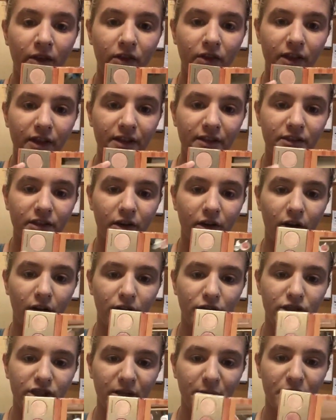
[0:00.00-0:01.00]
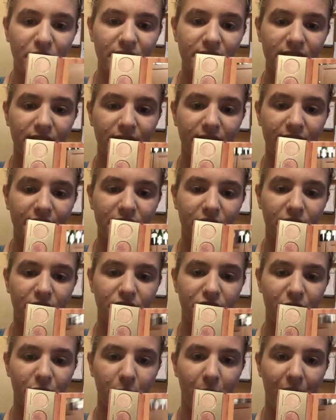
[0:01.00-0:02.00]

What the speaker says: These are all shimmers and these are the two